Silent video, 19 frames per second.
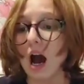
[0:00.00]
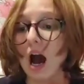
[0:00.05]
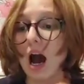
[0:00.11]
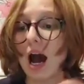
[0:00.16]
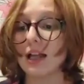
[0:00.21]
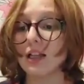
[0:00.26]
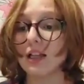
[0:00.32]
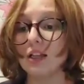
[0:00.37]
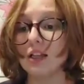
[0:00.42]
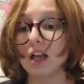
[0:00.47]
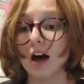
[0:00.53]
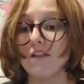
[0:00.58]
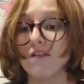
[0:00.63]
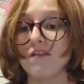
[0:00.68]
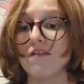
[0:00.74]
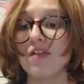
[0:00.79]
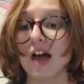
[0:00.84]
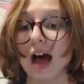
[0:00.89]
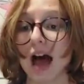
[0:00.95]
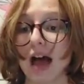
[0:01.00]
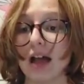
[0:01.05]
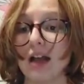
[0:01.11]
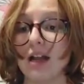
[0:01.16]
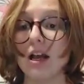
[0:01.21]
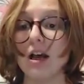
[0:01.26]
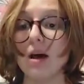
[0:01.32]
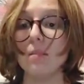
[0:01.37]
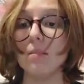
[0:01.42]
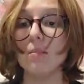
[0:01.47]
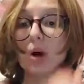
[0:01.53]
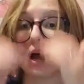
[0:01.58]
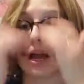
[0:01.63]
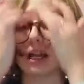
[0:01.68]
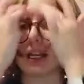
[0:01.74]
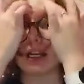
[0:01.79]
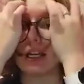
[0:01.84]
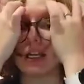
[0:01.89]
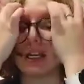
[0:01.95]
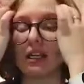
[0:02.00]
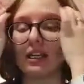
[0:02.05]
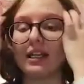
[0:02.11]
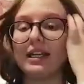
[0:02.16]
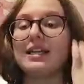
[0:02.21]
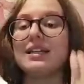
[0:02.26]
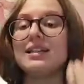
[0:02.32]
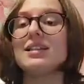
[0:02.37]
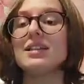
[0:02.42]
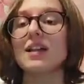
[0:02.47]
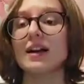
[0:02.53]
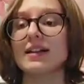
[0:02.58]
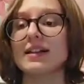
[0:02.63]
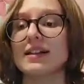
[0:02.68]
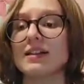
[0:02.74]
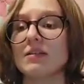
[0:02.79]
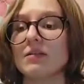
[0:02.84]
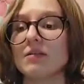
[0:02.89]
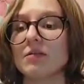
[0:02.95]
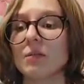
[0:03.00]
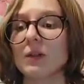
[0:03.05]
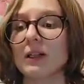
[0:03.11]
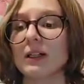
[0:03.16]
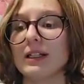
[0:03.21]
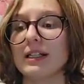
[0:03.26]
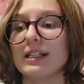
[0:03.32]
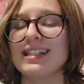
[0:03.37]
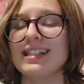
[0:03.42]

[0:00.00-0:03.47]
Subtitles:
I love that. But he doesn't really